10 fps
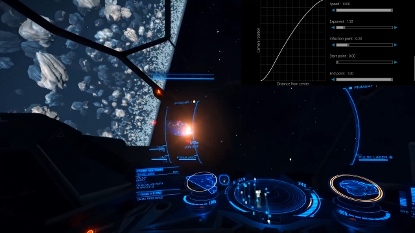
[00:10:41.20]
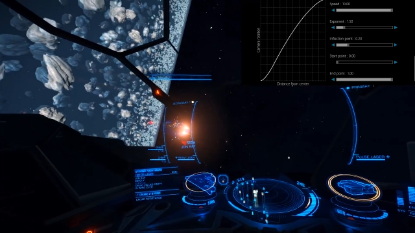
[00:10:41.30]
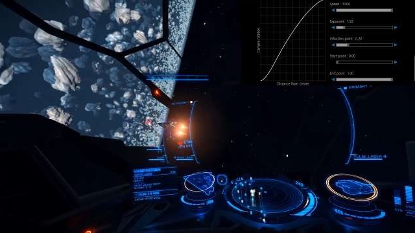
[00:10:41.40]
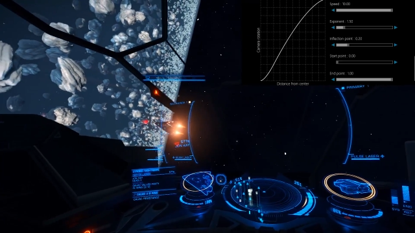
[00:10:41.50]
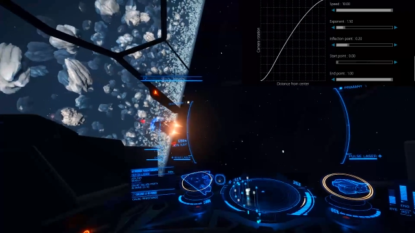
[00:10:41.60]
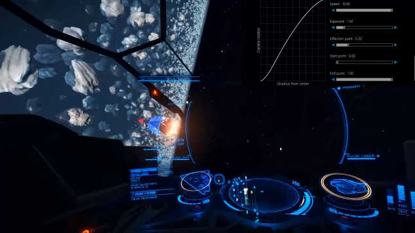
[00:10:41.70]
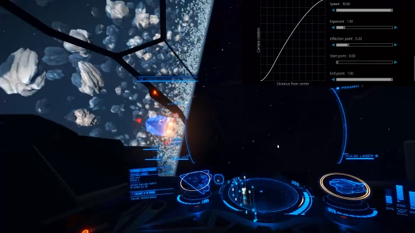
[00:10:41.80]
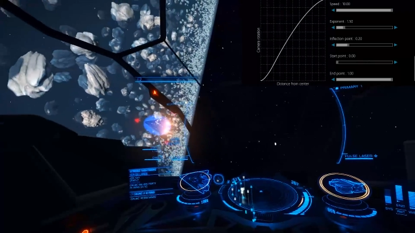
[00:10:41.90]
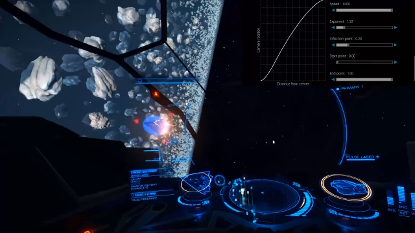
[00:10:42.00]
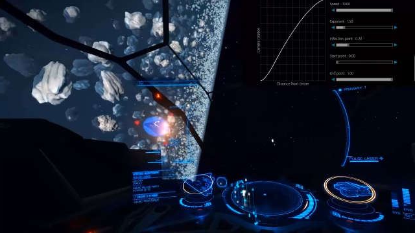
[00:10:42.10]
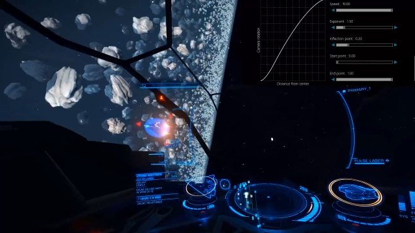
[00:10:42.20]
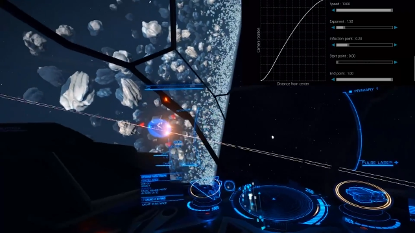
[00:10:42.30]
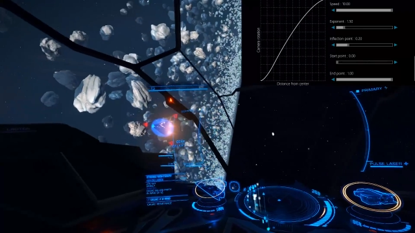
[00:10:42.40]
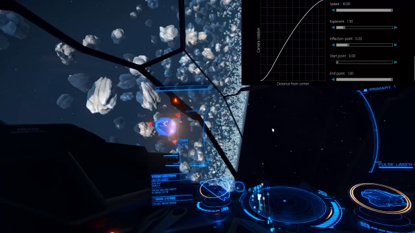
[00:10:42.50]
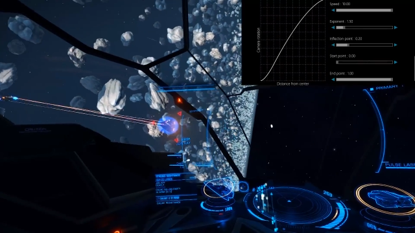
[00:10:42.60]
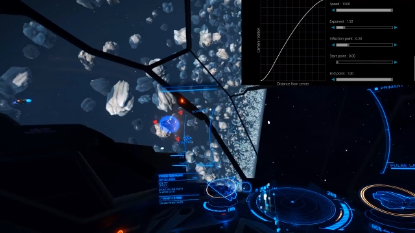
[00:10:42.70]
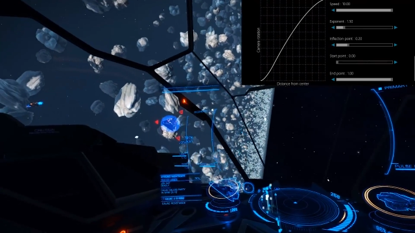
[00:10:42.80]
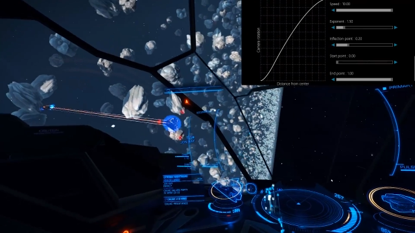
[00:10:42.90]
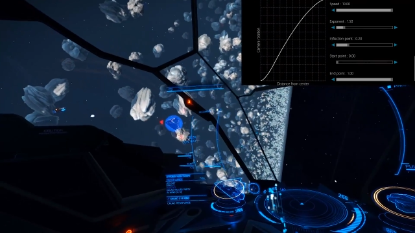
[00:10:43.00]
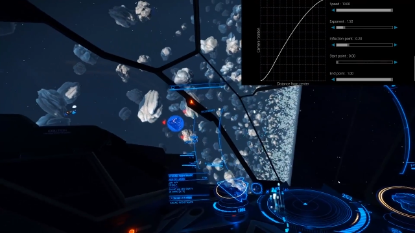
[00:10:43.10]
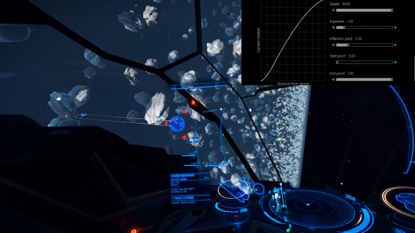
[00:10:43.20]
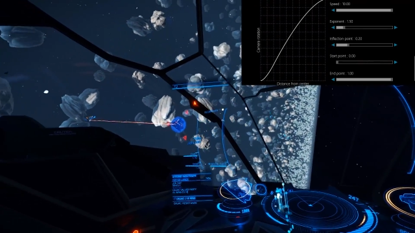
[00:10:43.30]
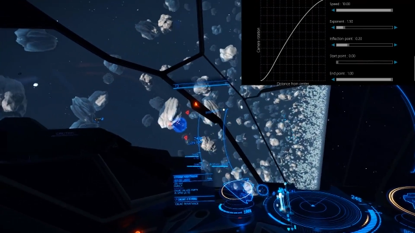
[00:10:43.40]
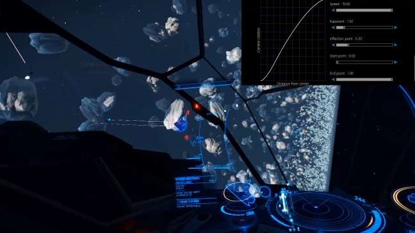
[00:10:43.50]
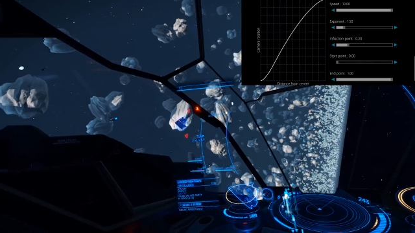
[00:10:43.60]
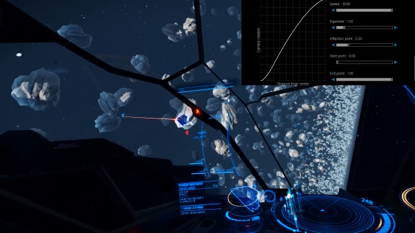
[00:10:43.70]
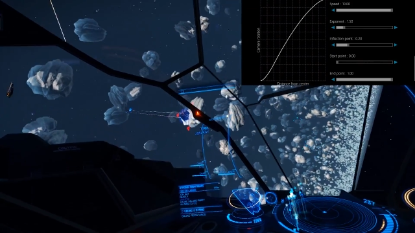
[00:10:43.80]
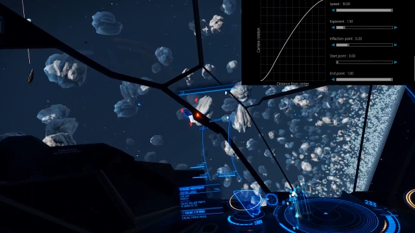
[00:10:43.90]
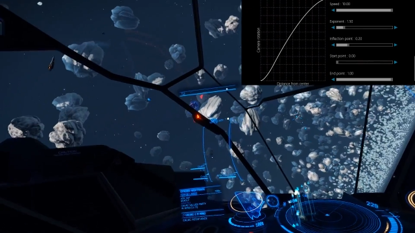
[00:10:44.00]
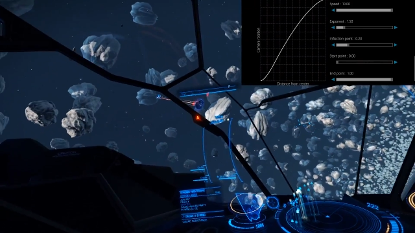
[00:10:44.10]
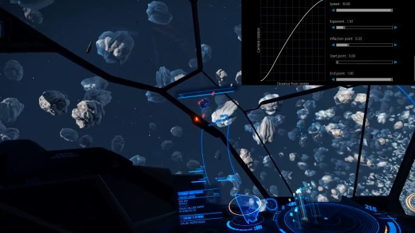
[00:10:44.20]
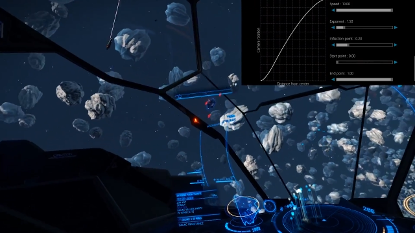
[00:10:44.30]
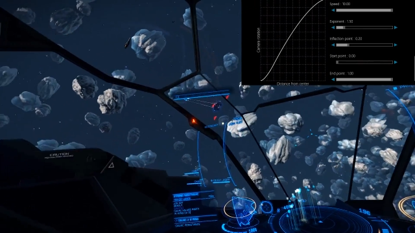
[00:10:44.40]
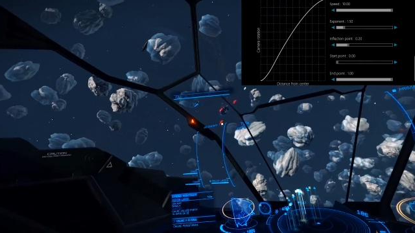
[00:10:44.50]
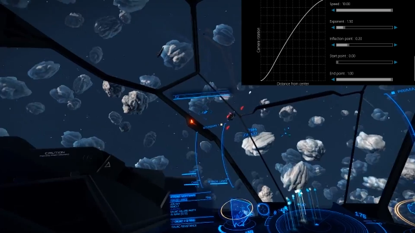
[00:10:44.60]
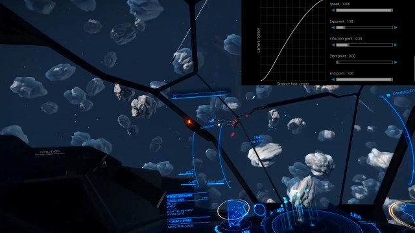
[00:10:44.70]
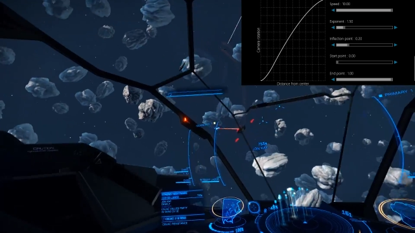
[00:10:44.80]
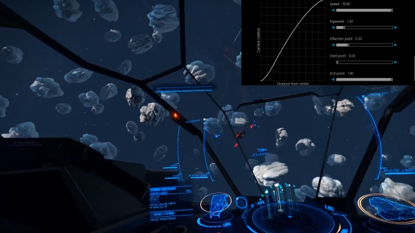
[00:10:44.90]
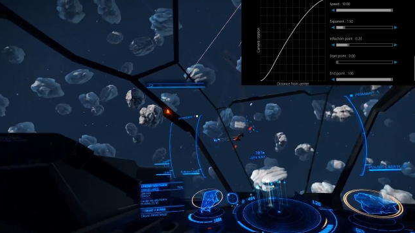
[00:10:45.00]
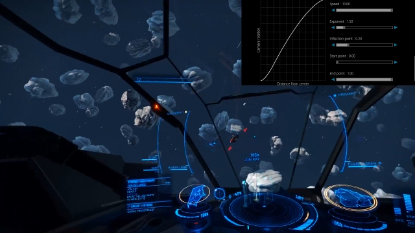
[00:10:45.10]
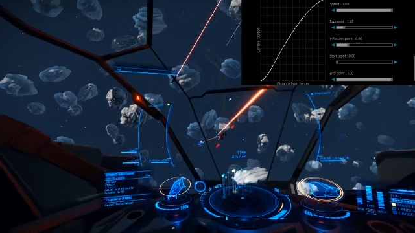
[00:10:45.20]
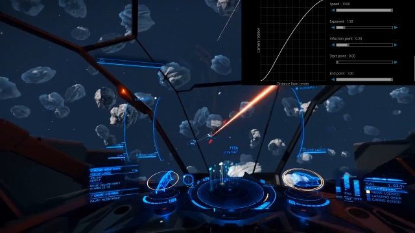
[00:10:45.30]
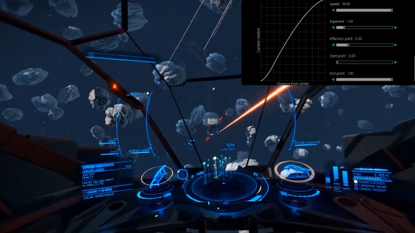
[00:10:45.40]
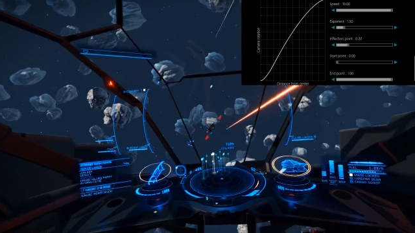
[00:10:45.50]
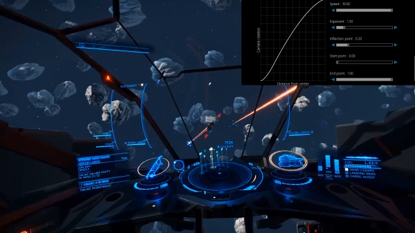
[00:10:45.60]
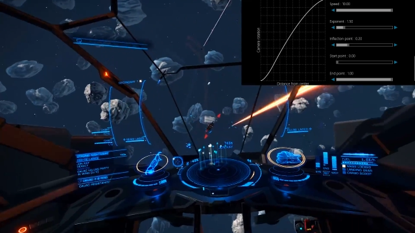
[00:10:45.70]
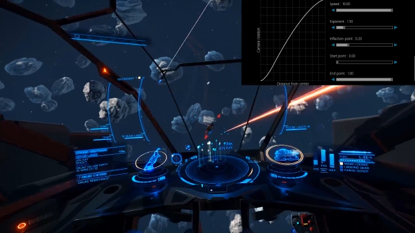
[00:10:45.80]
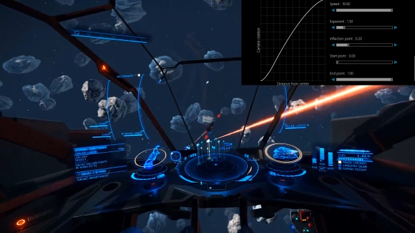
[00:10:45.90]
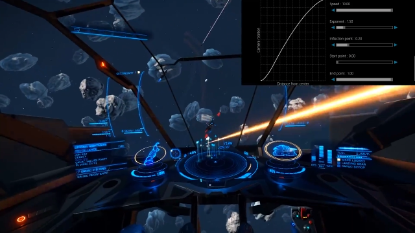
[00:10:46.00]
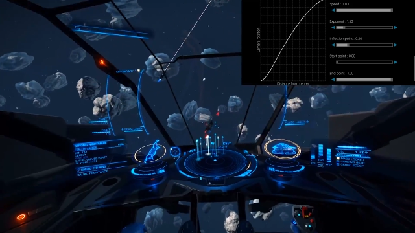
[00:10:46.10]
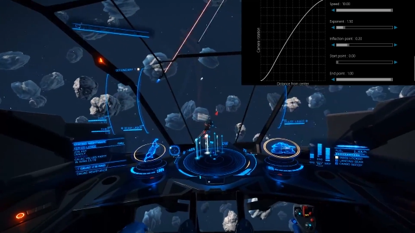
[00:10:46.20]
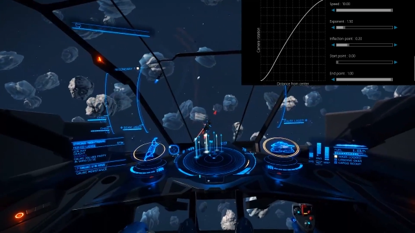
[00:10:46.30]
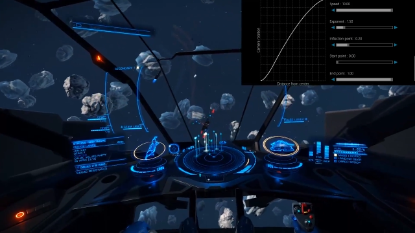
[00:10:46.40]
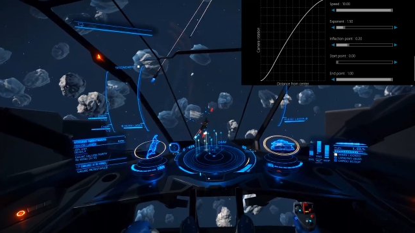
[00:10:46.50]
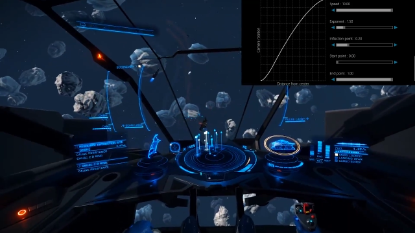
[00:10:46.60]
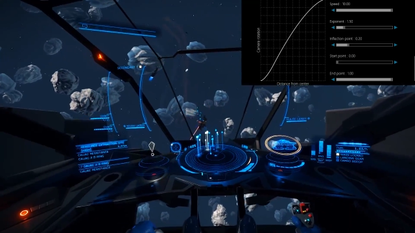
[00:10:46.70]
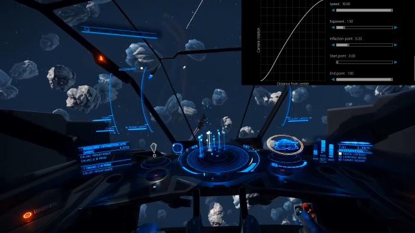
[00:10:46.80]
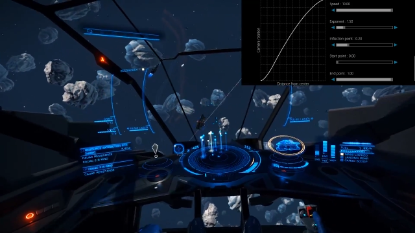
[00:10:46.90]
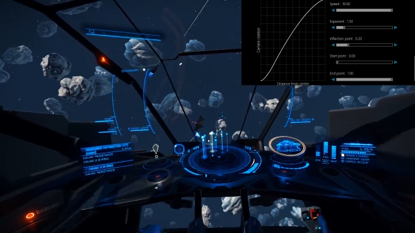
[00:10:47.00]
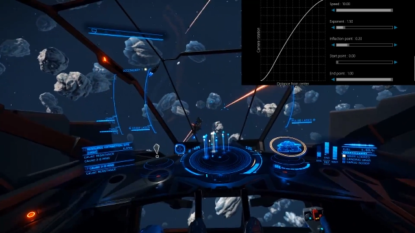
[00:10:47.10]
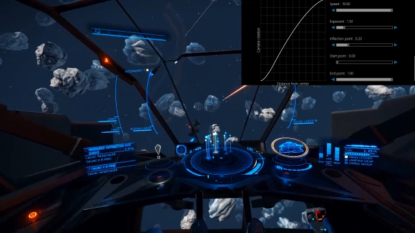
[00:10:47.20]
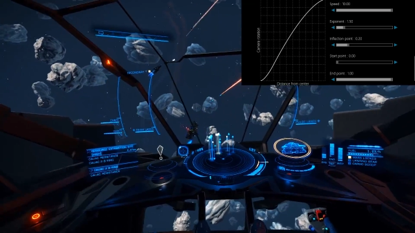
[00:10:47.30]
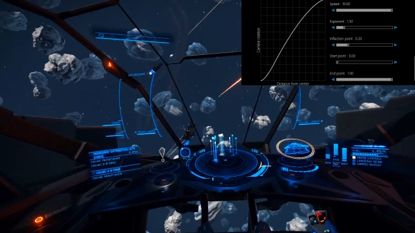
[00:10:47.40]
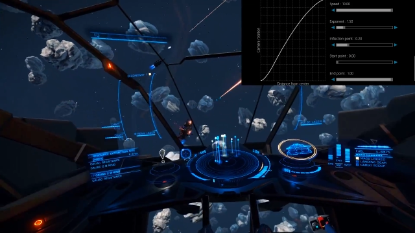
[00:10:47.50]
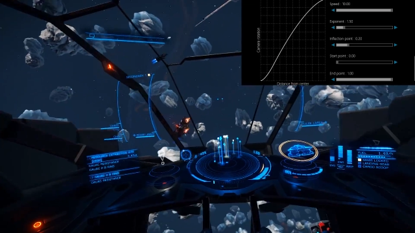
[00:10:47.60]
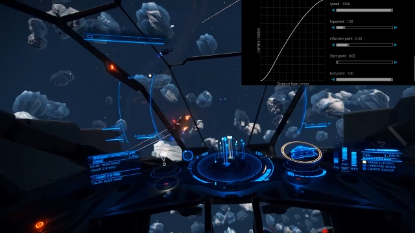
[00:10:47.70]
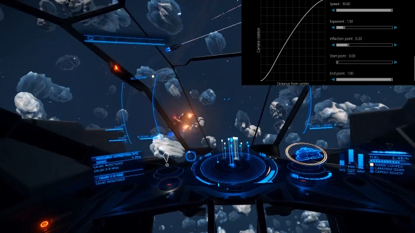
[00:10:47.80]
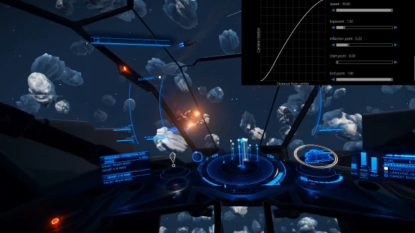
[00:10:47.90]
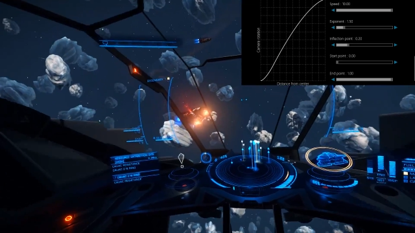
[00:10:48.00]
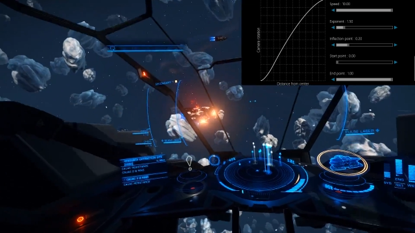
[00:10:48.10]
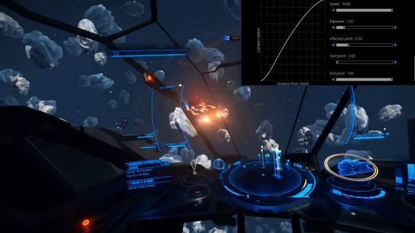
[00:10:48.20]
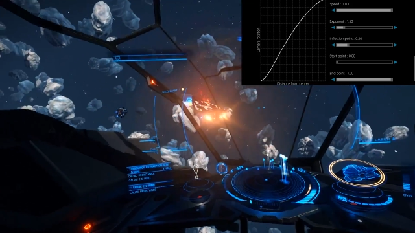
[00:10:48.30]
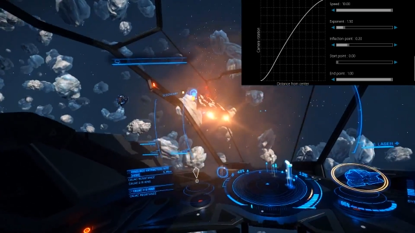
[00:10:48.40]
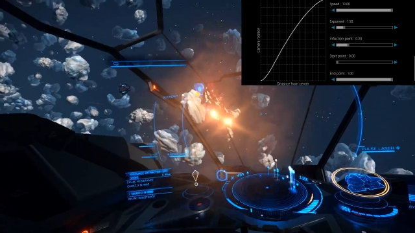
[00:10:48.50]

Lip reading: Nobody's mouth can be seen.